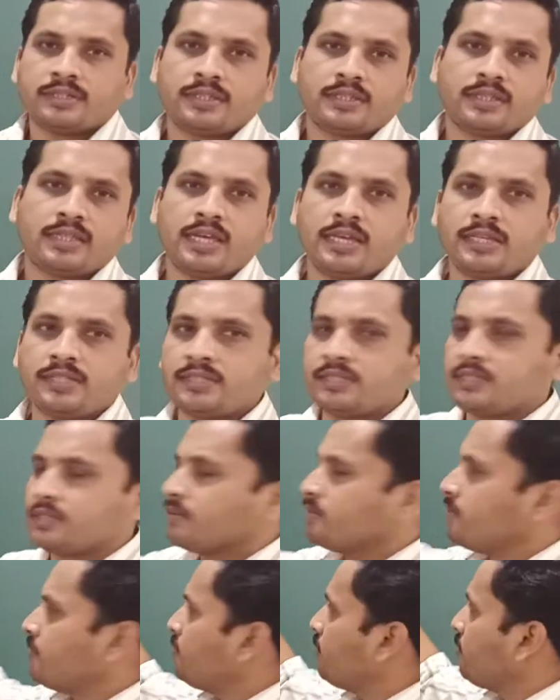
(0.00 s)
this
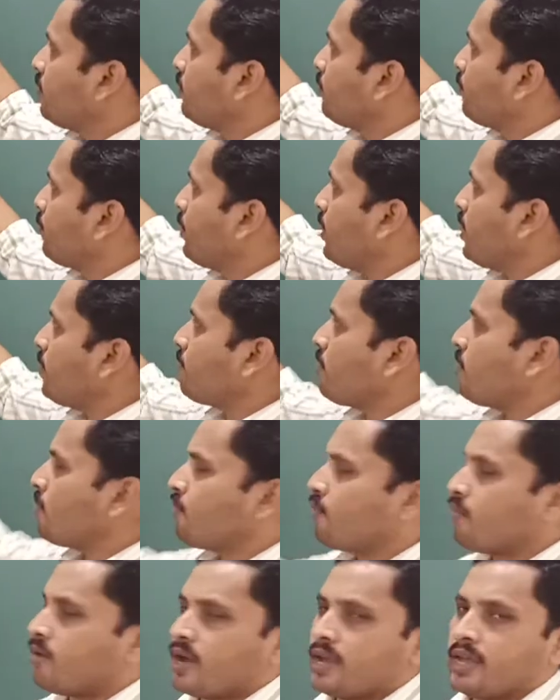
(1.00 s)
frame of
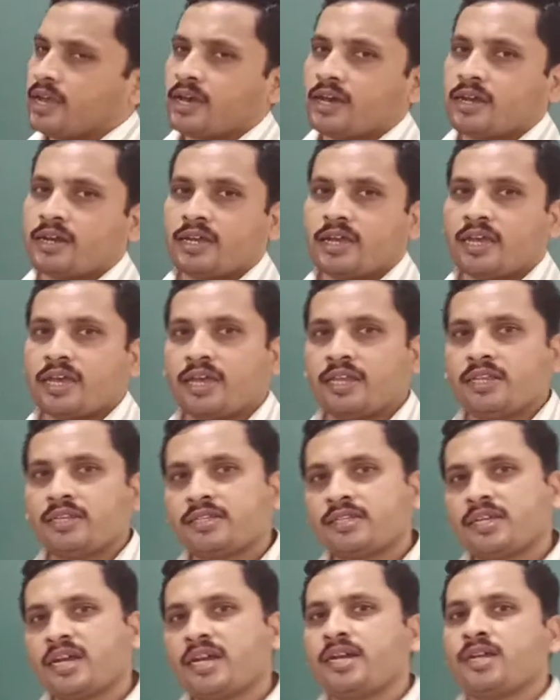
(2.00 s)
wire
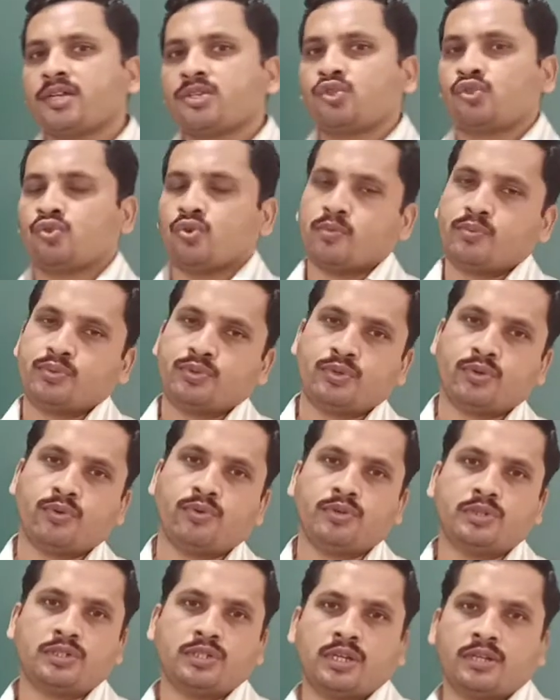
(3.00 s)
inside a soap
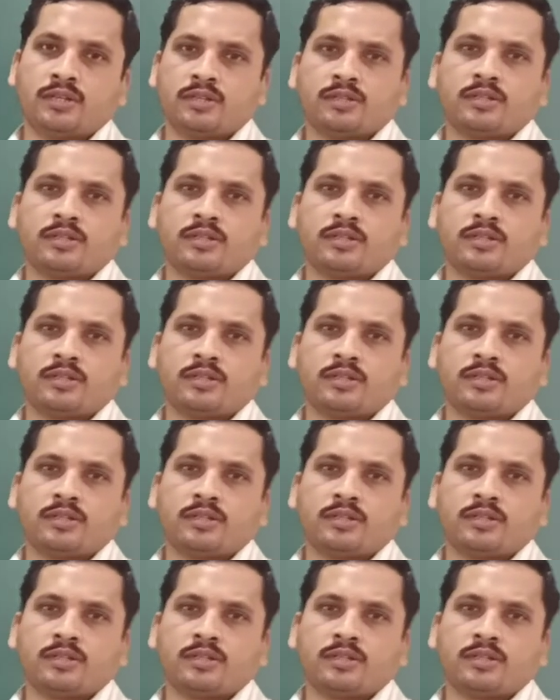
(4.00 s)
solution,